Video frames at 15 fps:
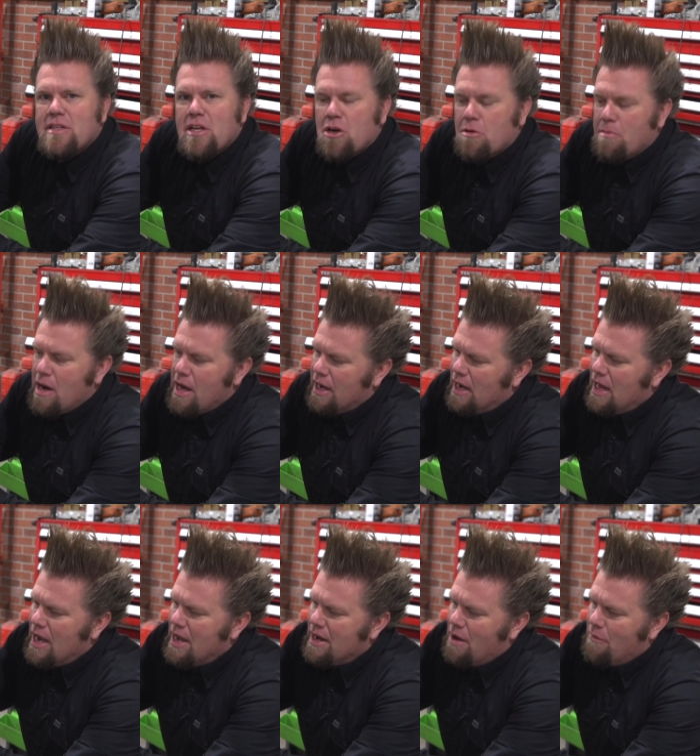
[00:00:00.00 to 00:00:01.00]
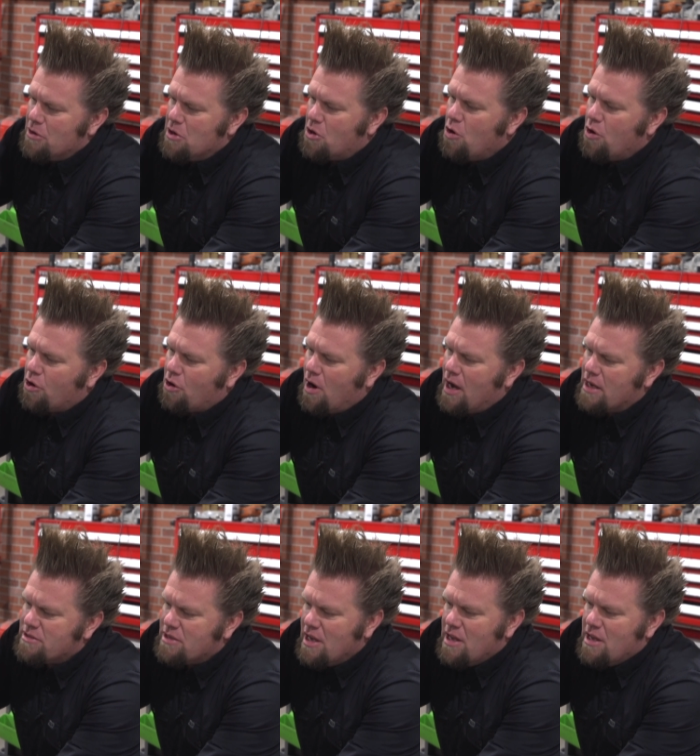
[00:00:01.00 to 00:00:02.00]
steel body line, and when you go
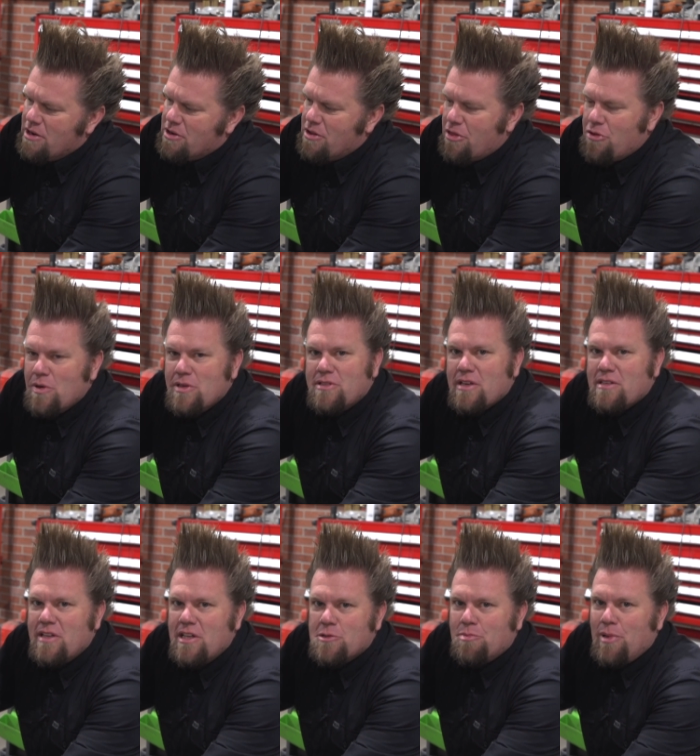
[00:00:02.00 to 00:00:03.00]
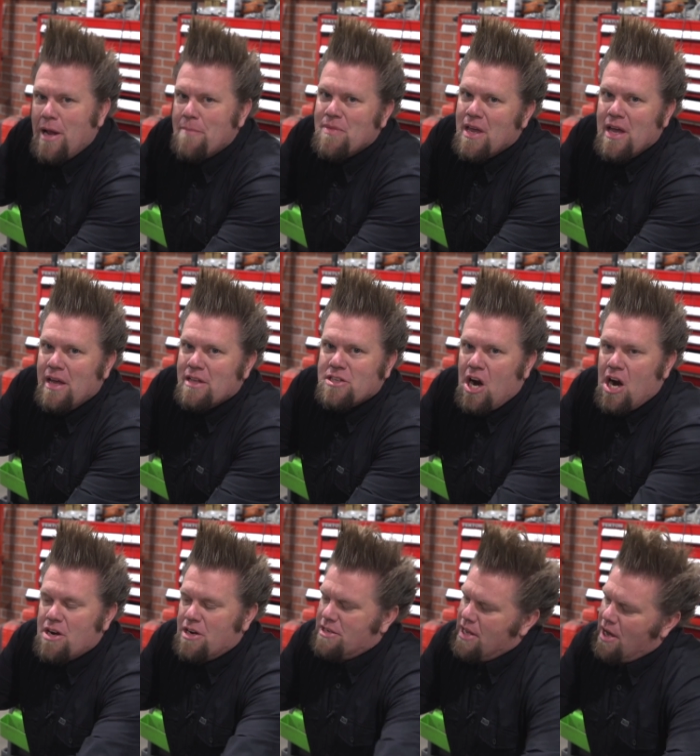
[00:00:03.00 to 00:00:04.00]
across to the three sixteenths plate, it's
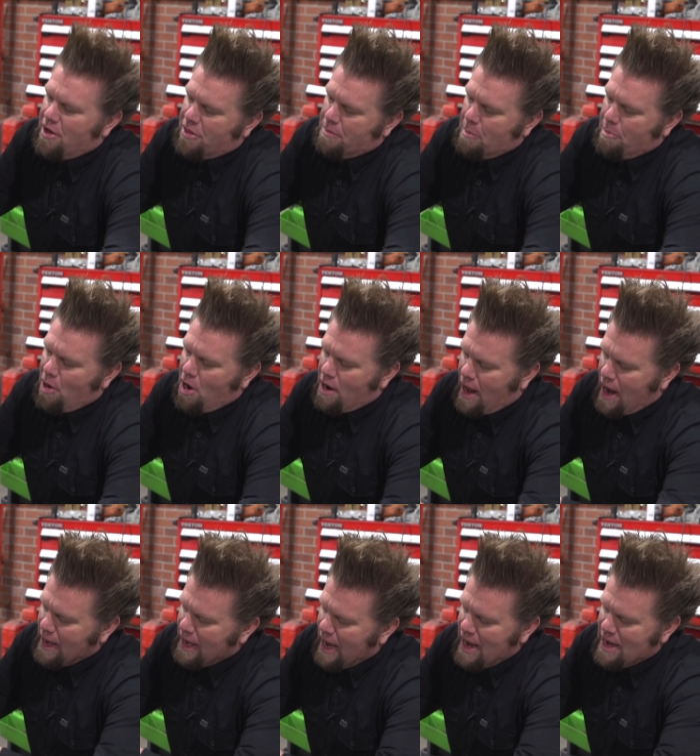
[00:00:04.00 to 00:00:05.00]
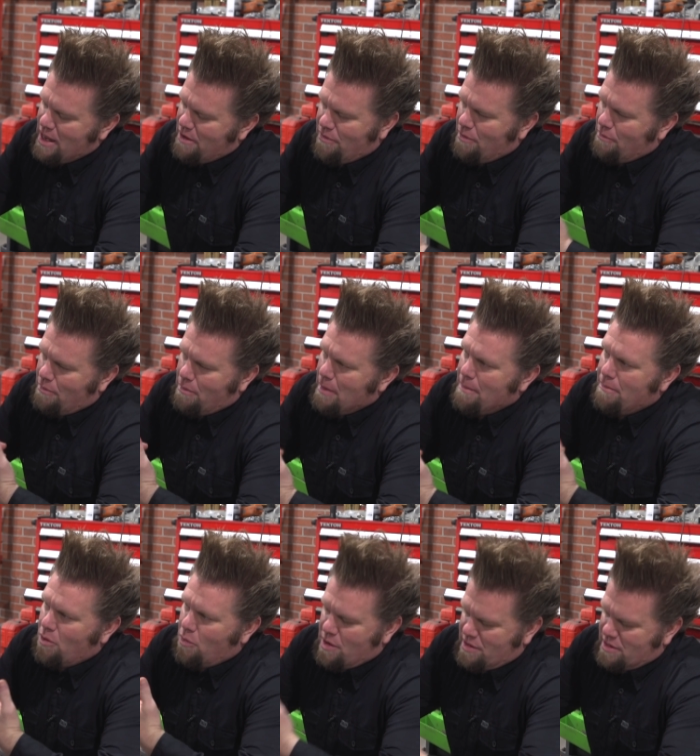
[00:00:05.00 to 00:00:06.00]
hard to tell them apart. I can't even
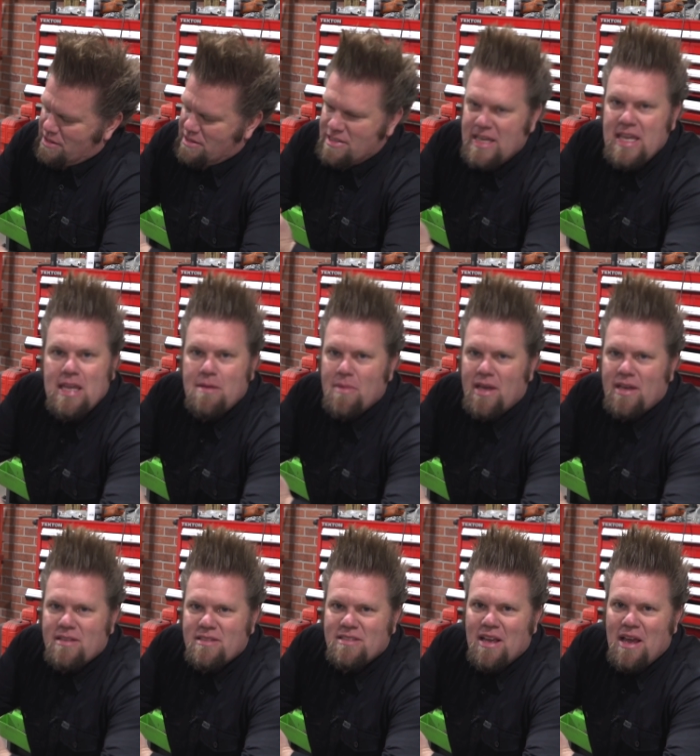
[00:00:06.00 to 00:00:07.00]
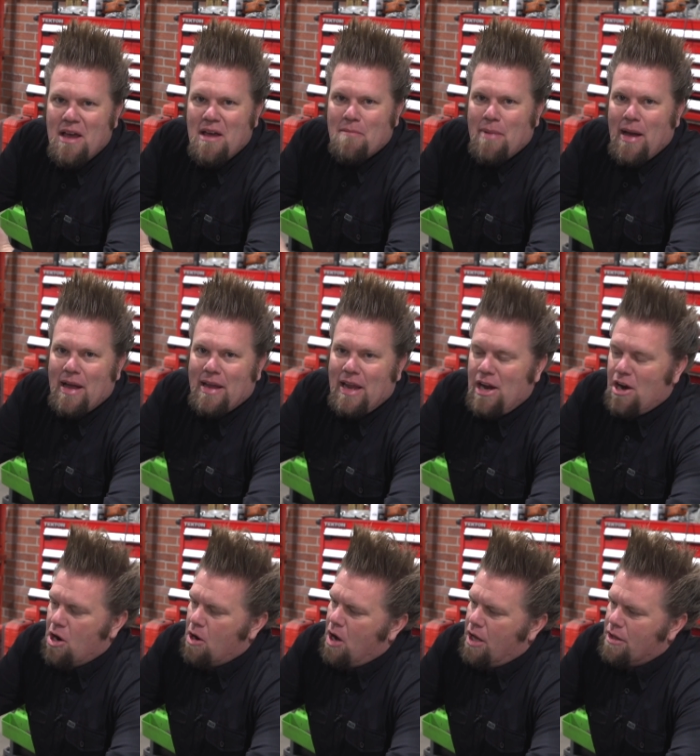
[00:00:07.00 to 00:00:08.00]
remember where the seam is back
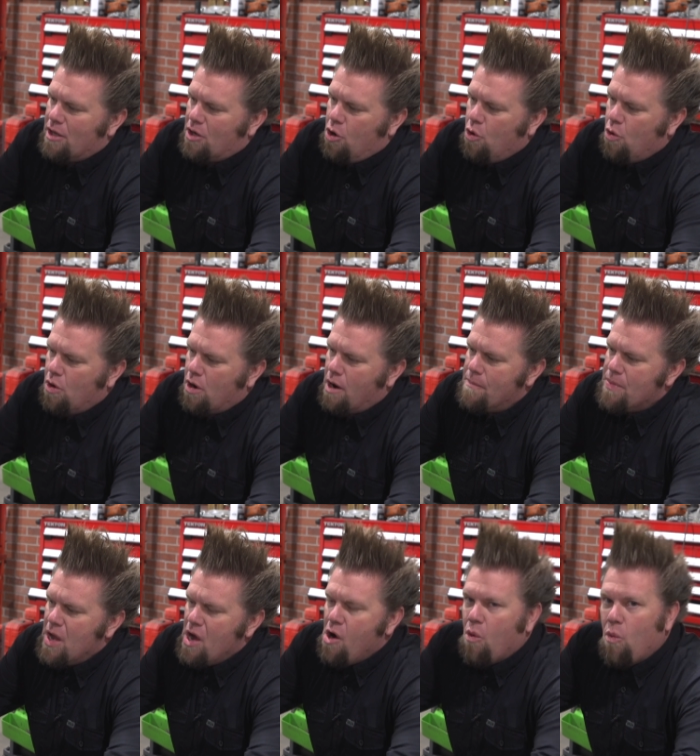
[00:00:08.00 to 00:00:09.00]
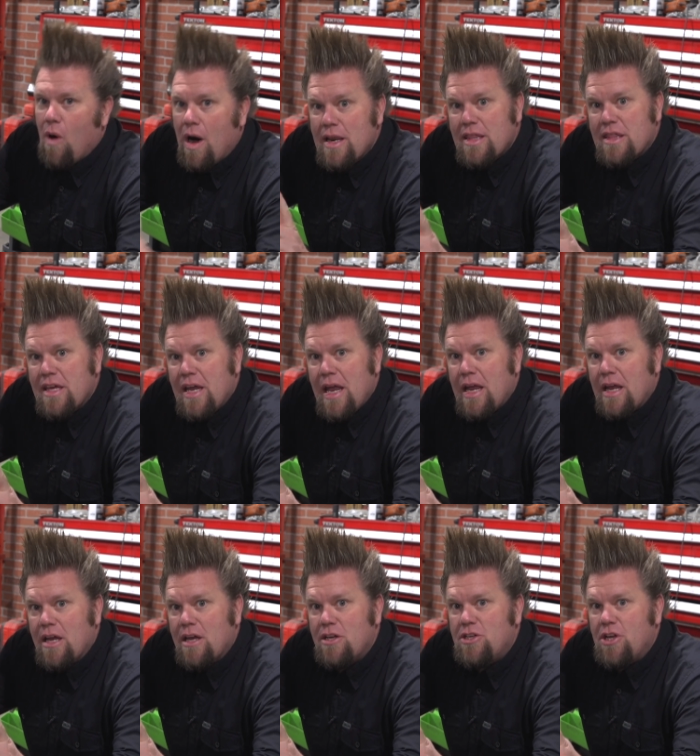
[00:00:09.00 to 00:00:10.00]
here on the corner. One
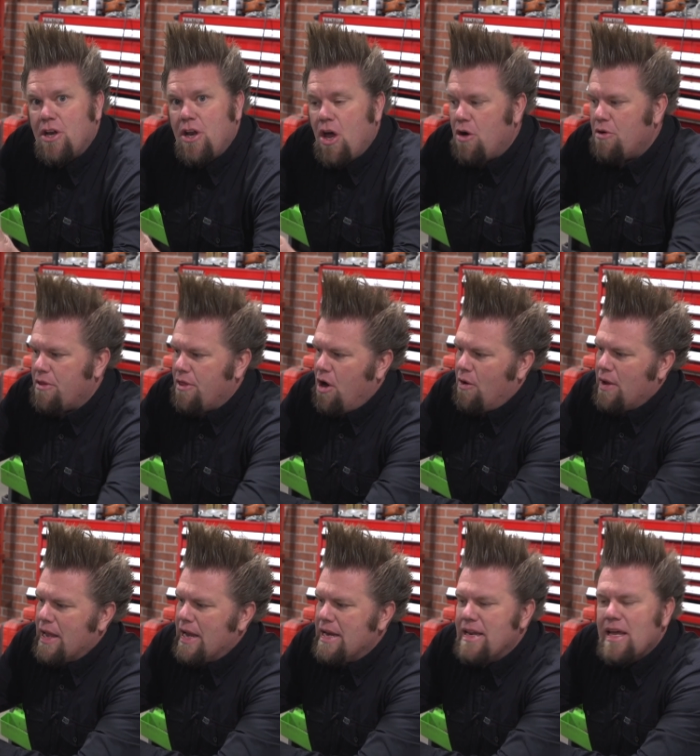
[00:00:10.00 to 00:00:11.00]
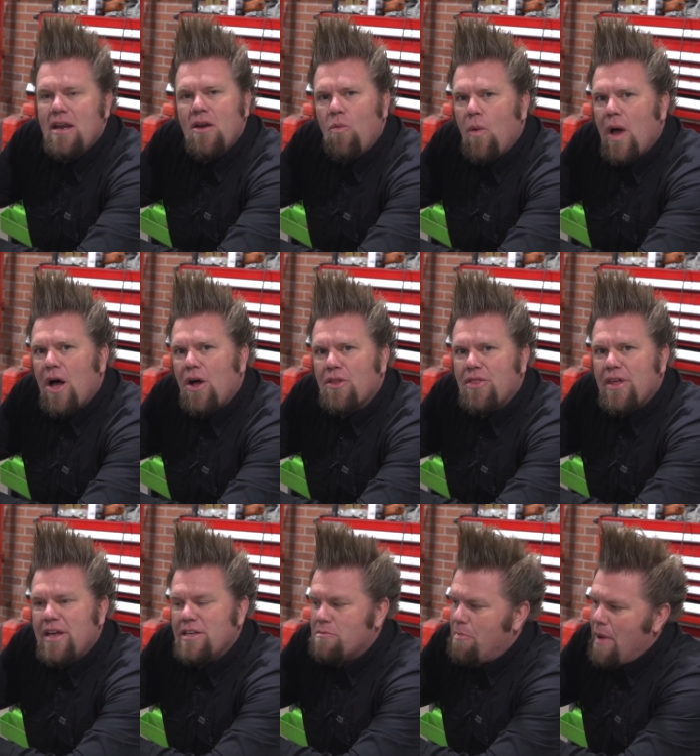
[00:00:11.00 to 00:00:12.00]
thing to note though, he didn't weld
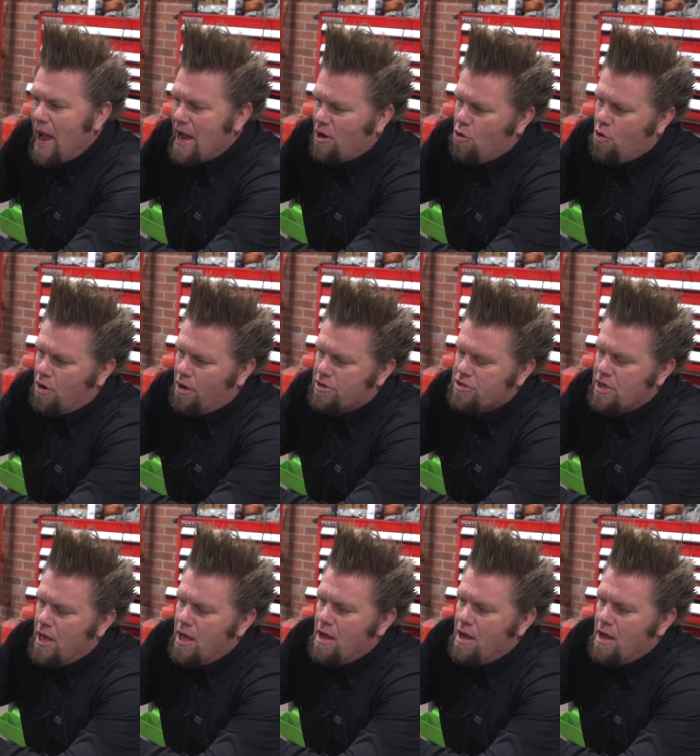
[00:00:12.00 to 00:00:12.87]
these back corners